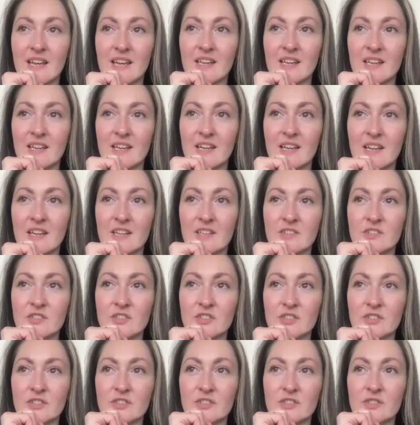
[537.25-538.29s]
it and
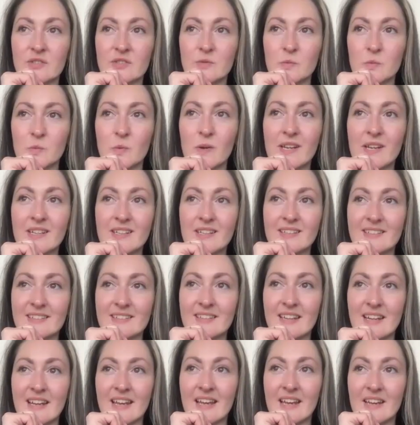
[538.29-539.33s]
just
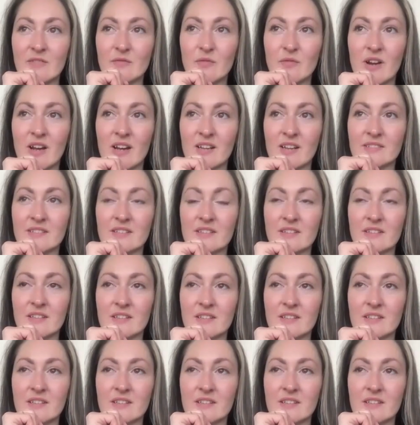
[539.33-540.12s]
witnessing it rather